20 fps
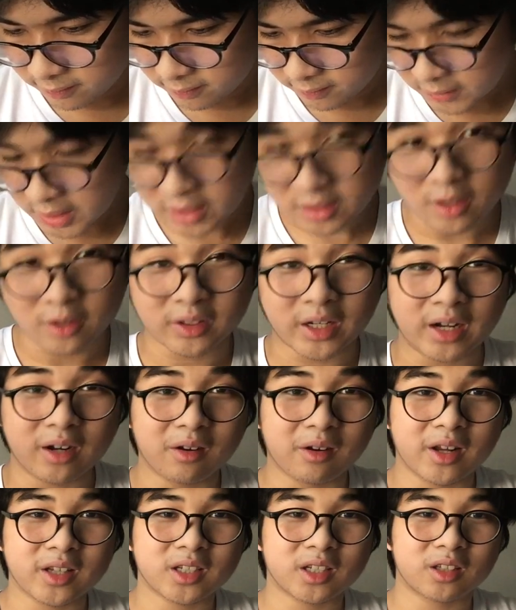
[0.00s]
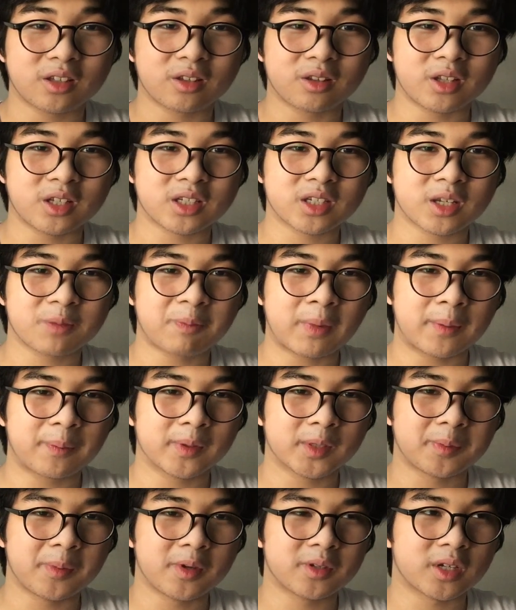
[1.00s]
Take note, I don't listen to these
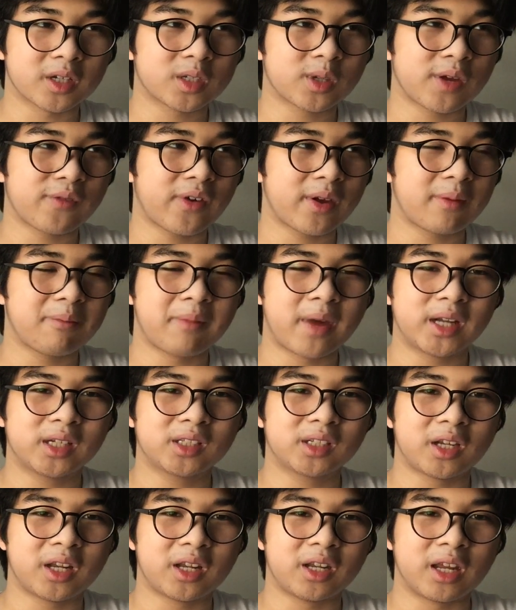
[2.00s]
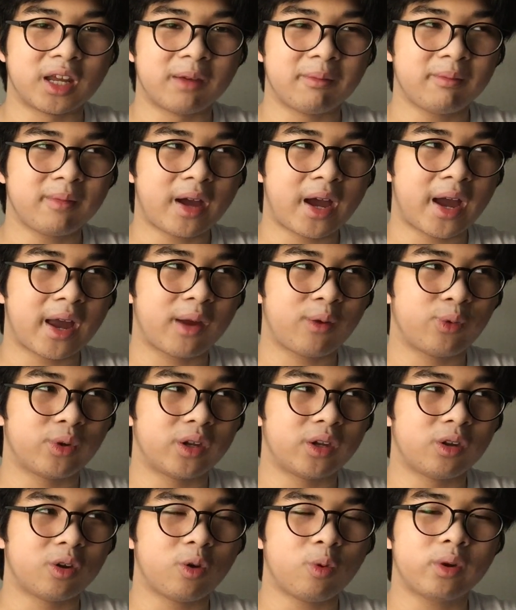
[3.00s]
people's music, so if I mention a name, I would
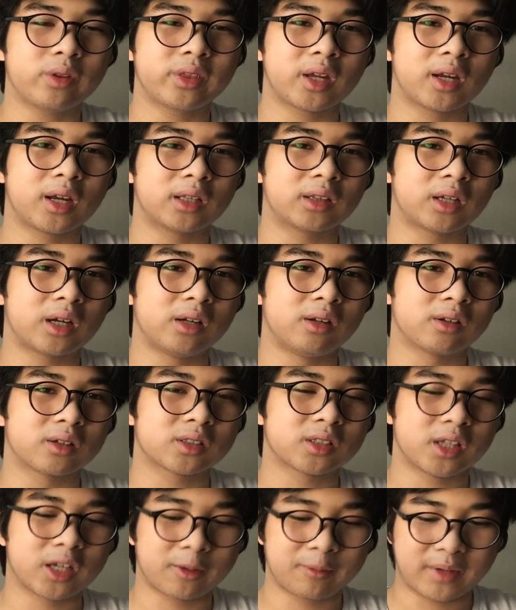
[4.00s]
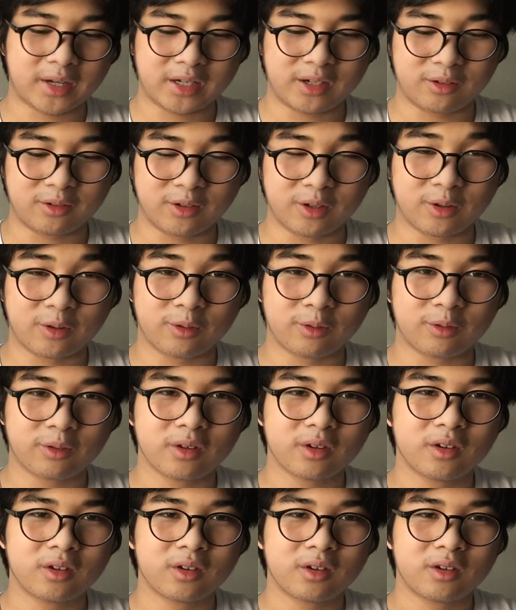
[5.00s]
know what their guitar looks like, but I don't know
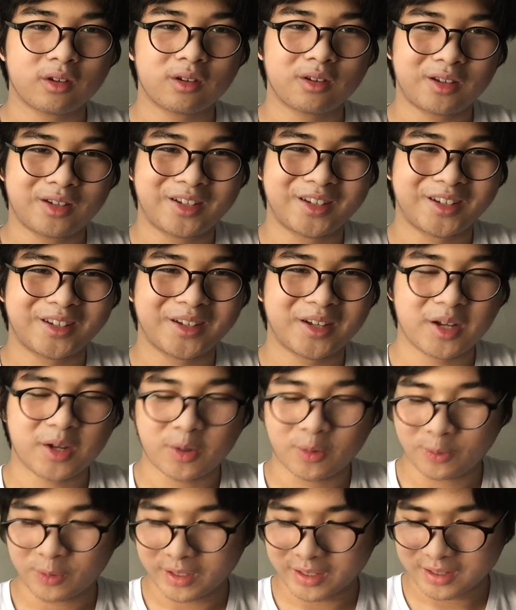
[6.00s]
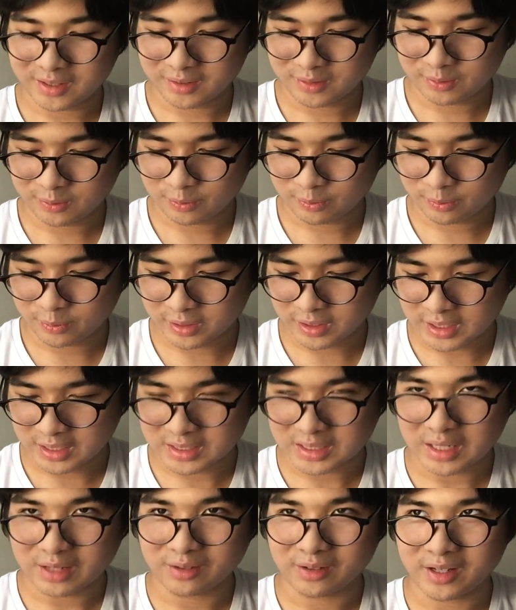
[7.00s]
what they
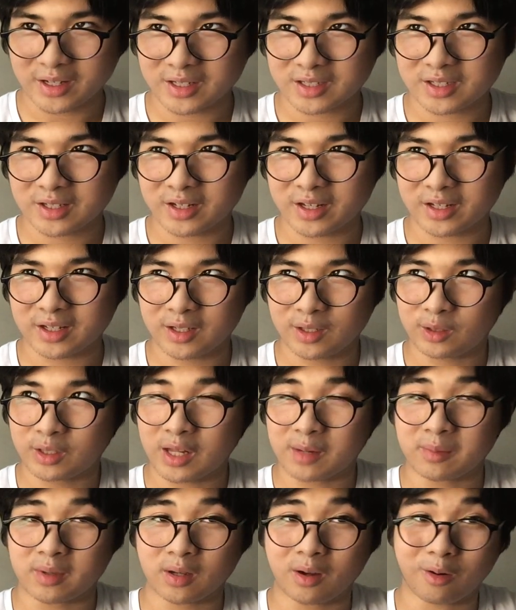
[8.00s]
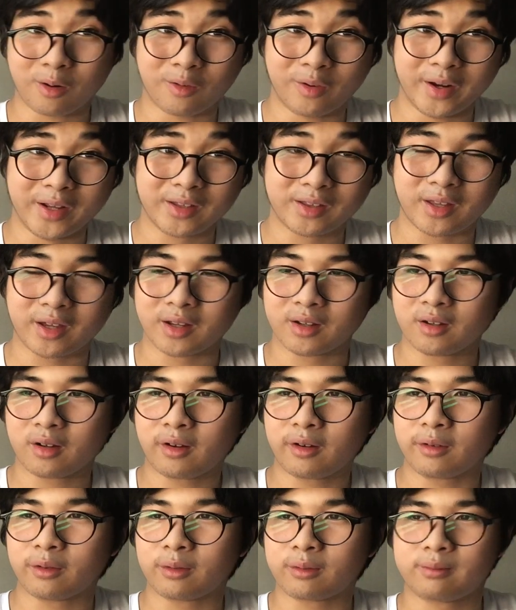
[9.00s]
sound like. So like, you tell me, oh, Green Day,
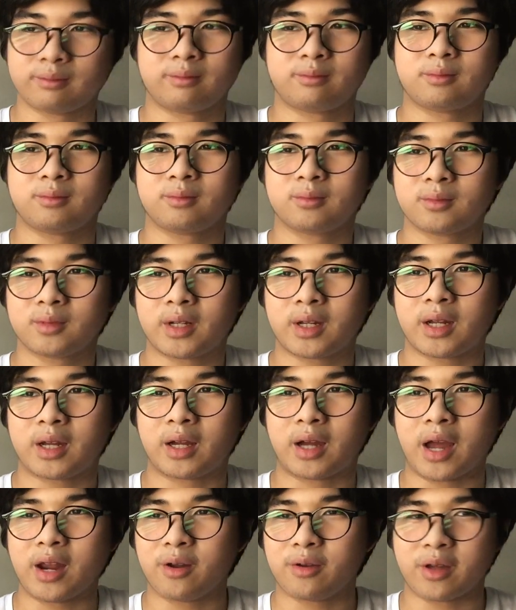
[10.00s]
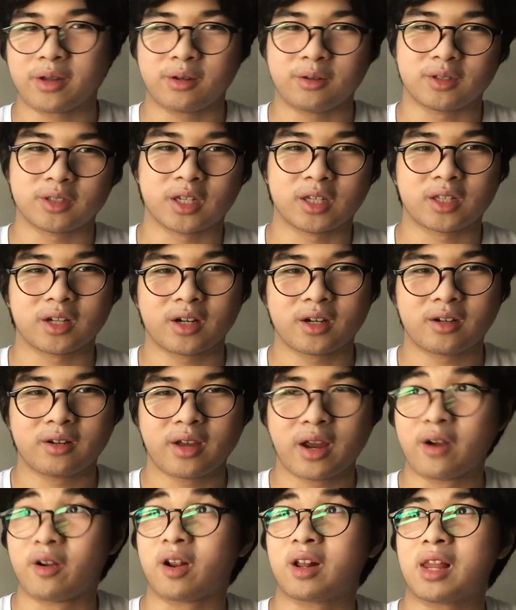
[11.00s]
oh, I know that dude's guitar.
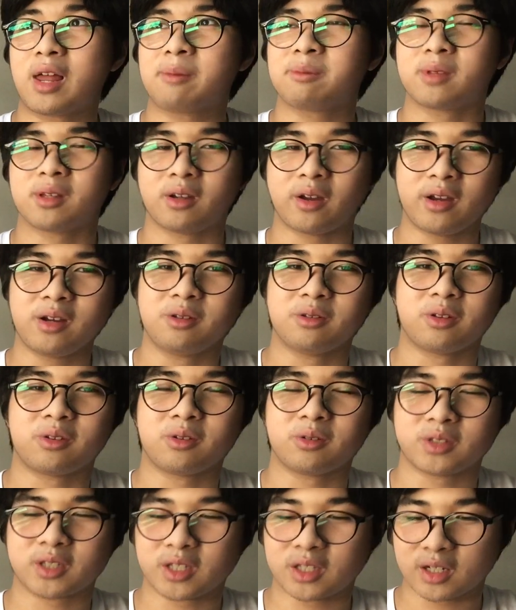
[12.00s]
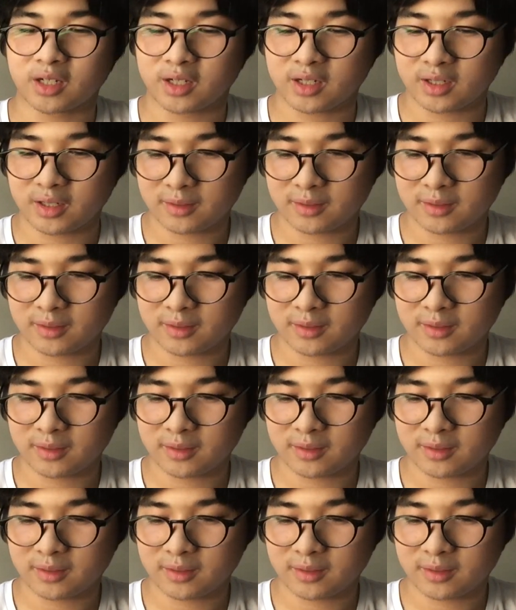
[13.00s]
Eric Clapton, I know that dude's guitar.